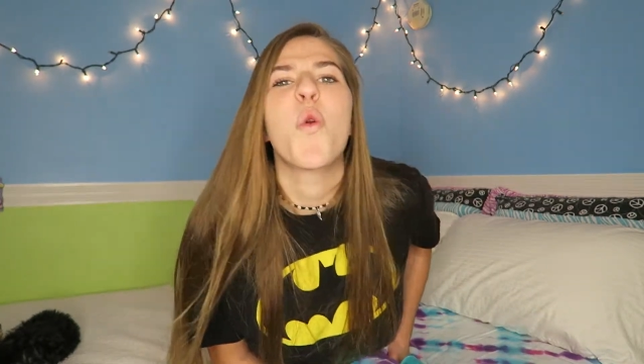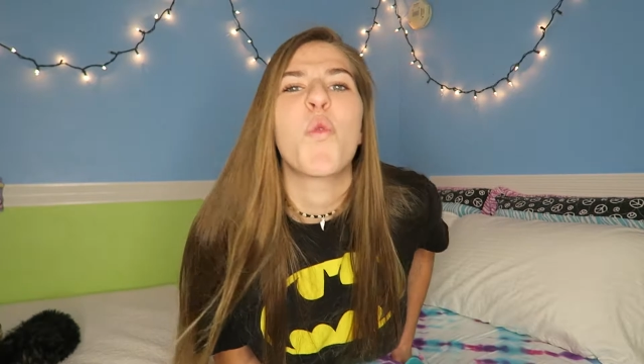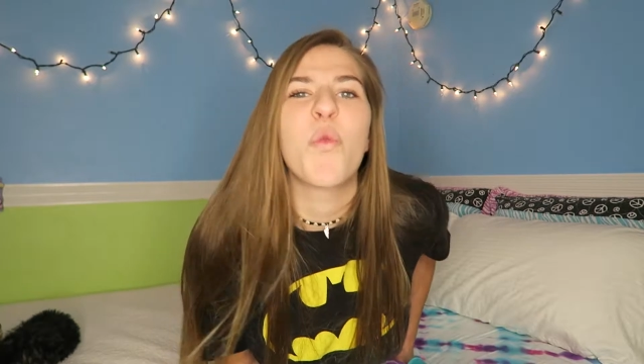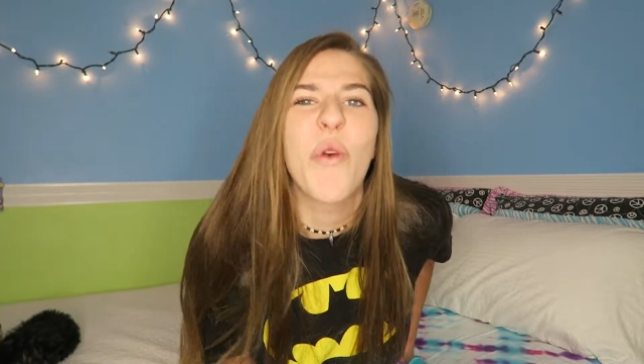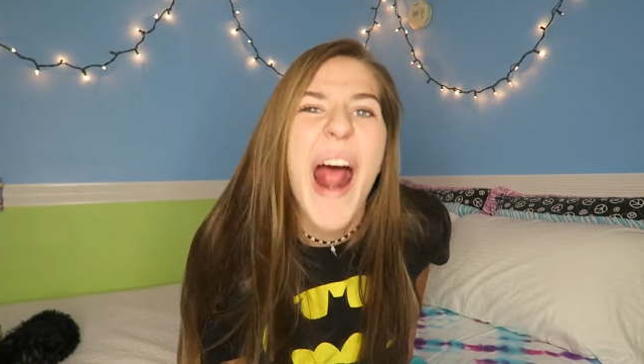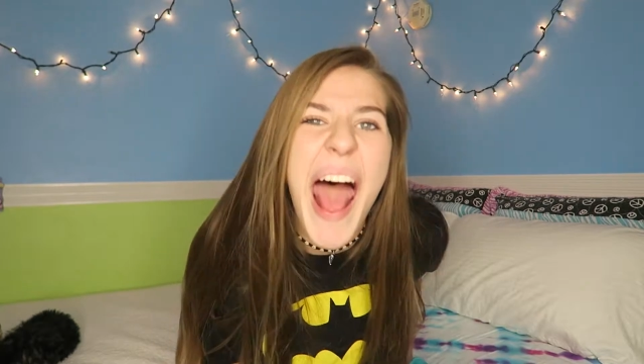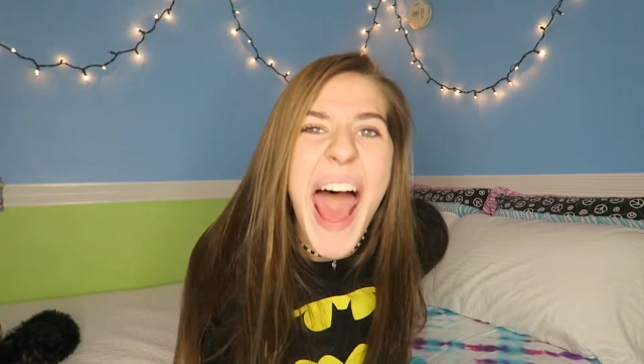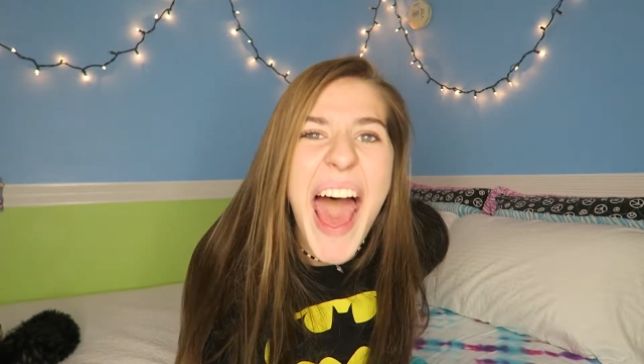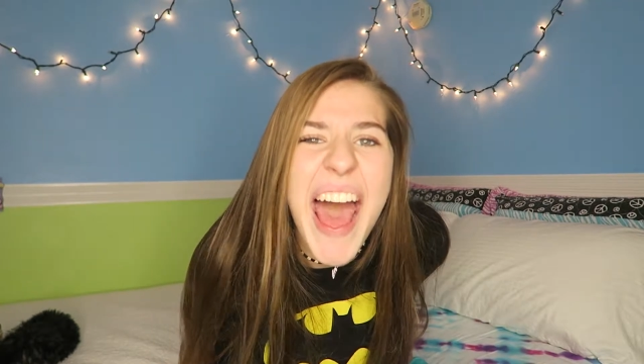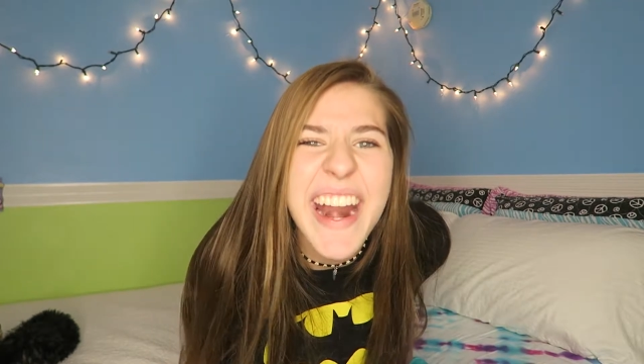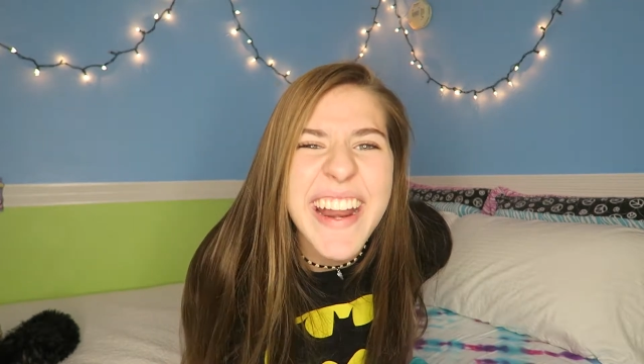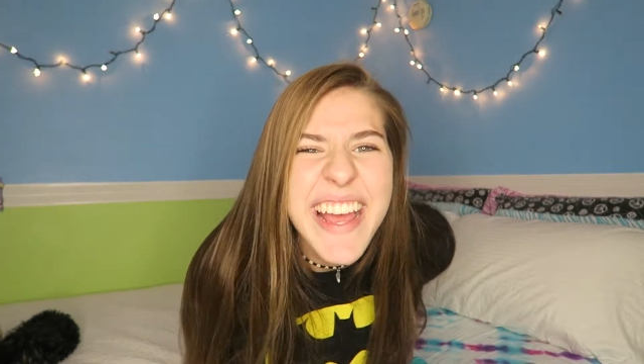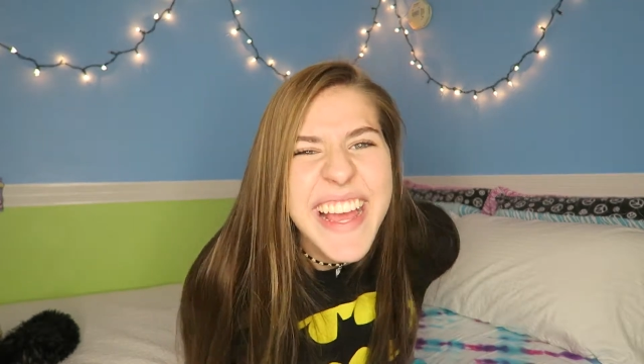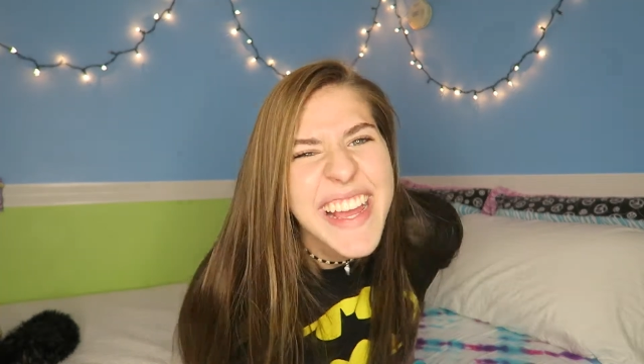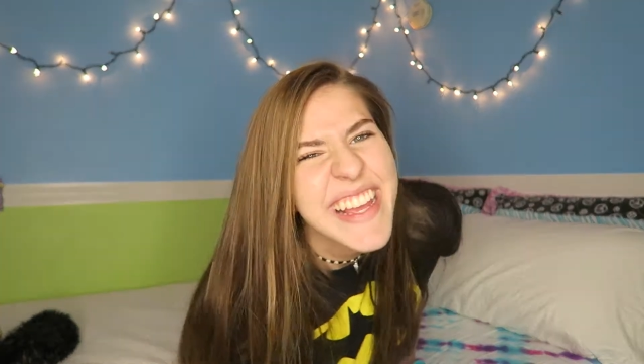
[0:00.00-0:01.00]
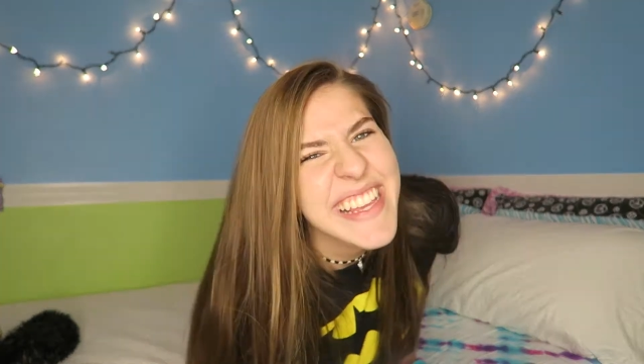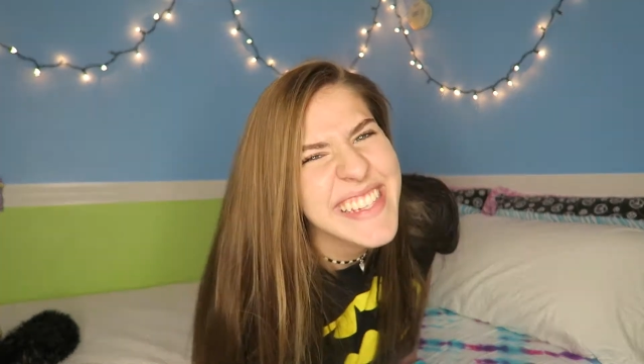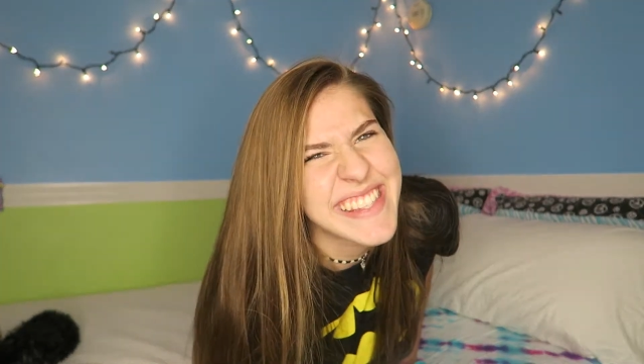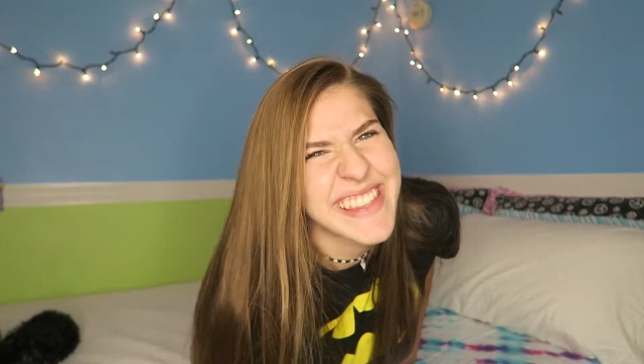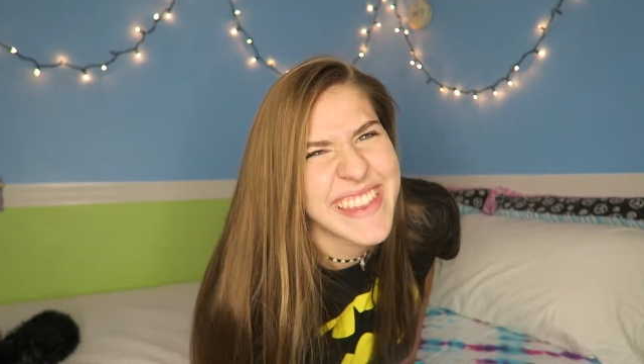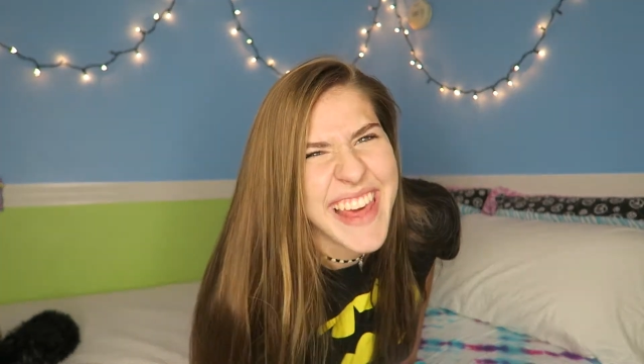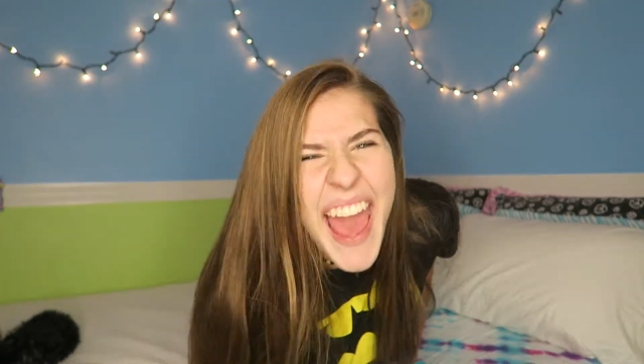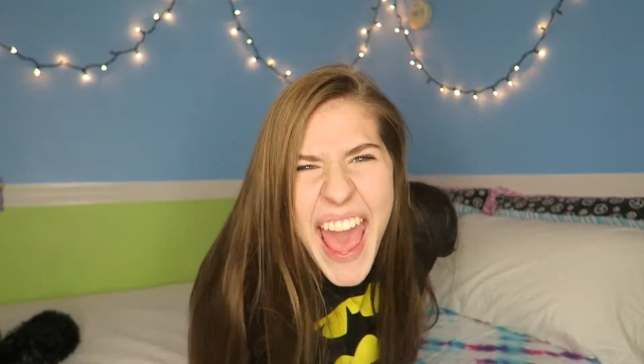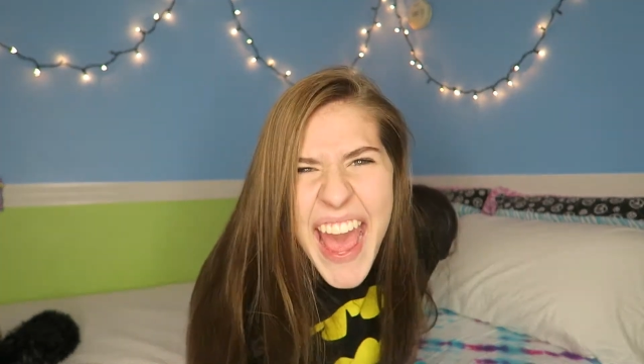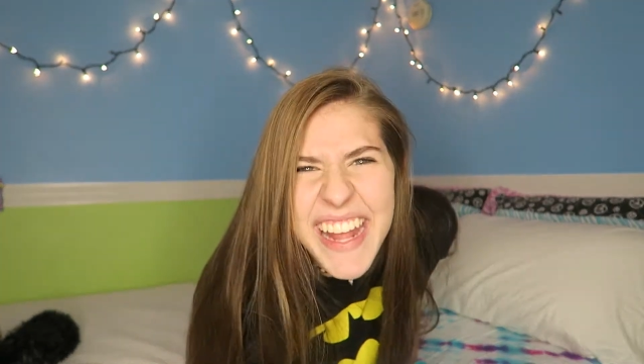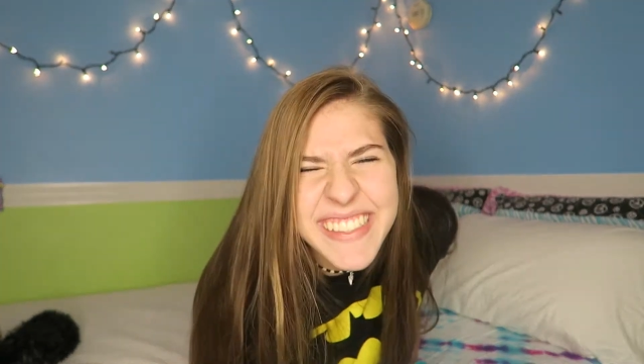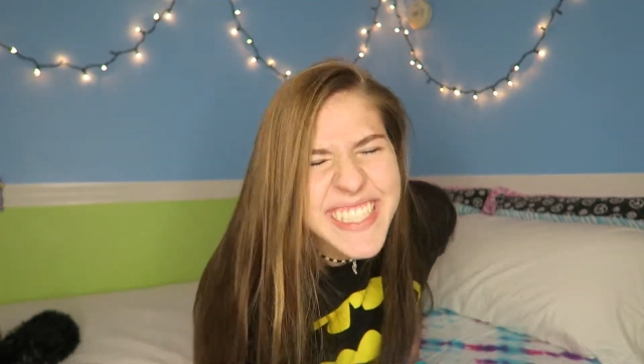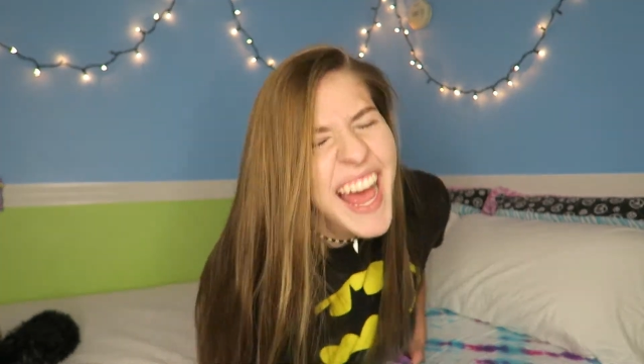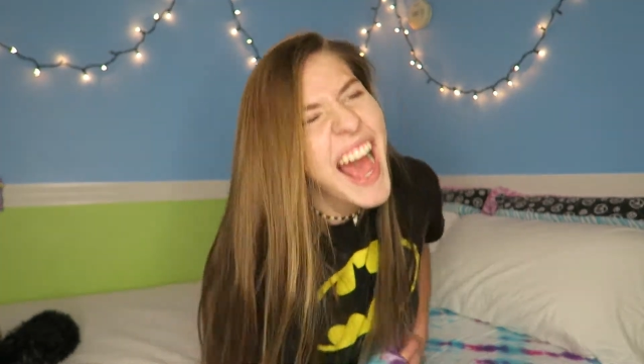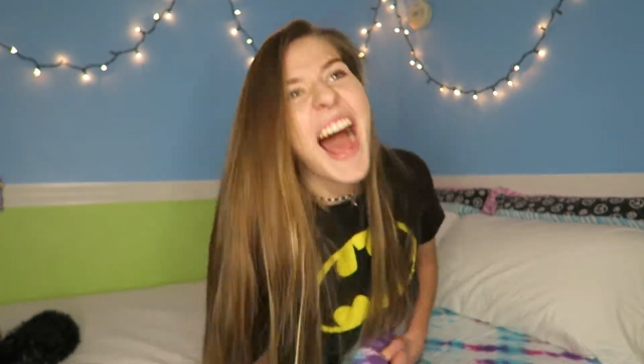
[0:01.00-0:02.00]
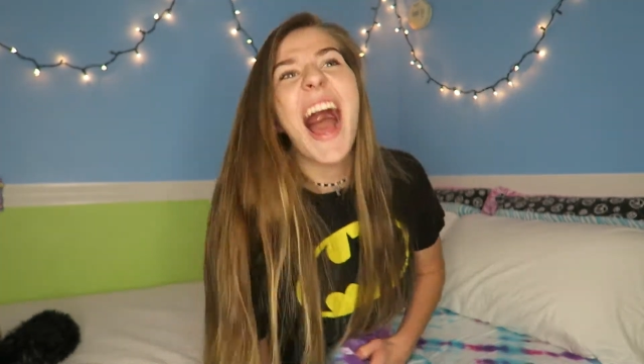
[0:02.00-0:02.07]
rad is that?